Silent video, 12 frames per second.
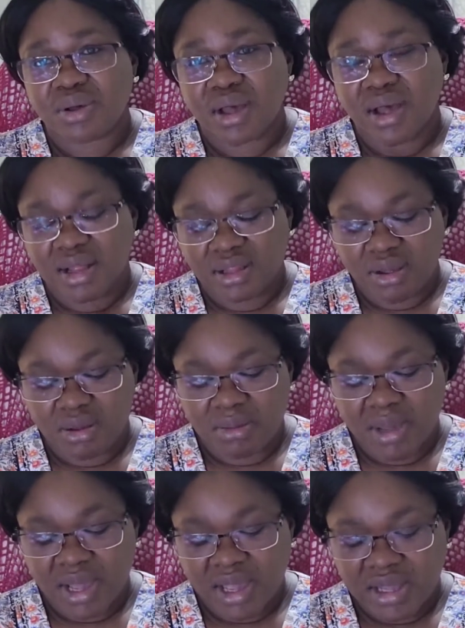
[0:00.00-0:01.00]
I'll come
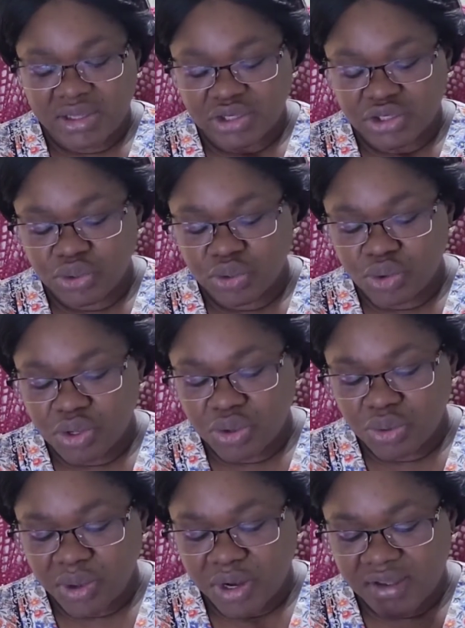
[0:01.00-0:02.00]
back and show
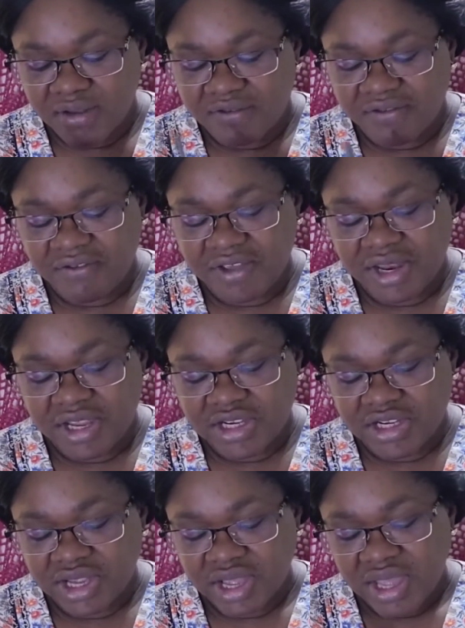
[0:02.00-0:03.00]
you when I finish.
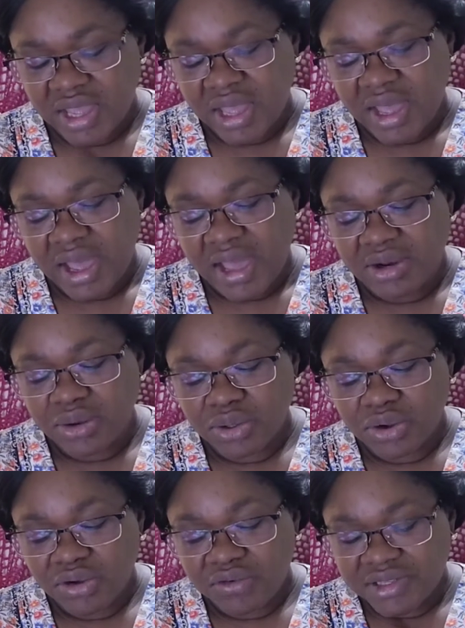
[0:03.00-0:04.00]
I don't
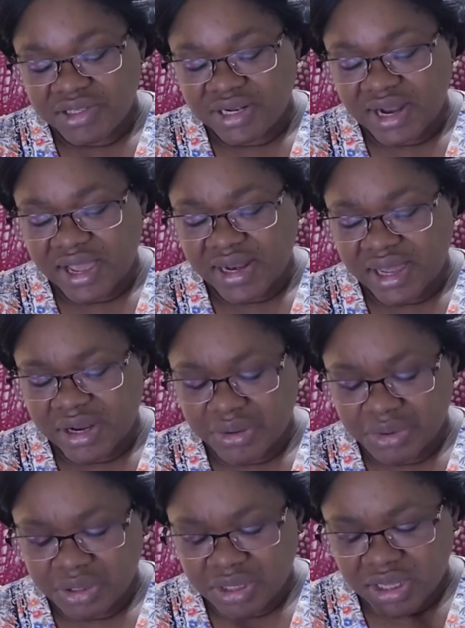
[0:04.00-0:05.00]
know if it's lined. I don't
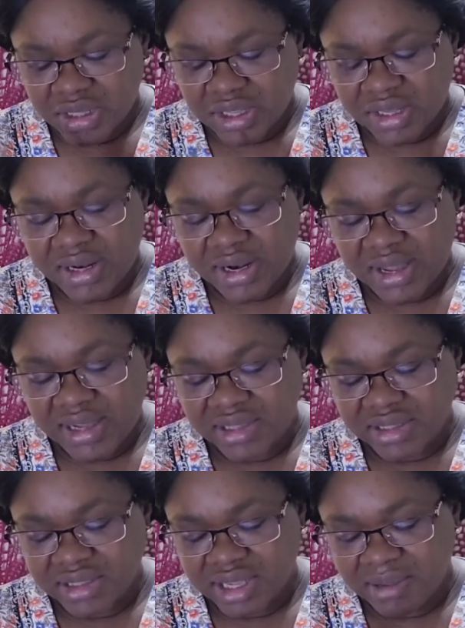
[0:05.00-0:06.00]
think they lined
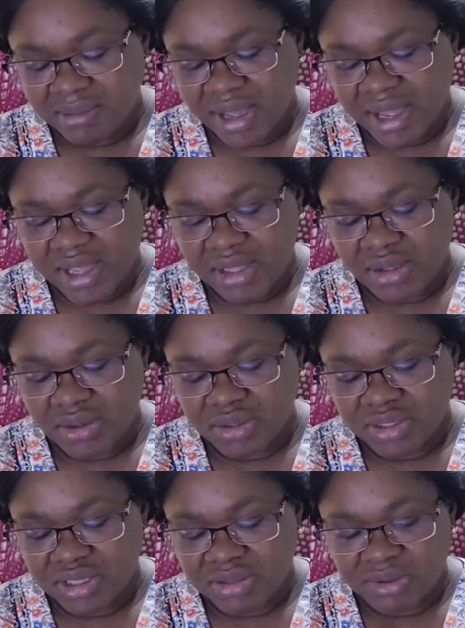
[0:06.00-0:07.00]
thing back in those
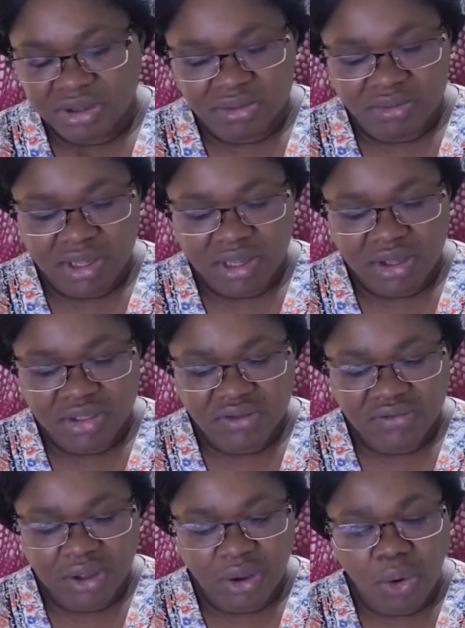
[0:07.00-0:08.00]
days, but because of
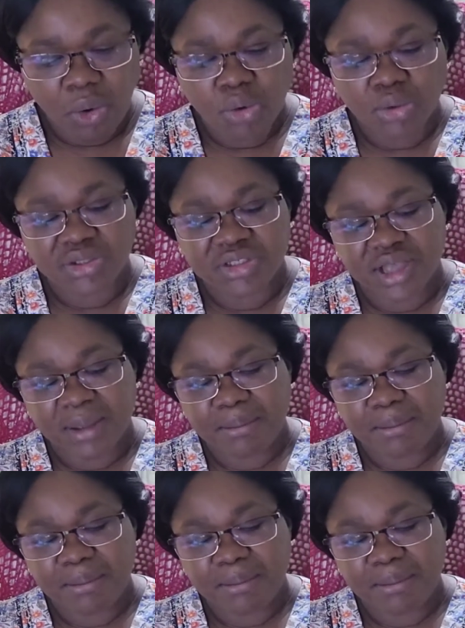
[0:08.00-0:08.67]
the holes, I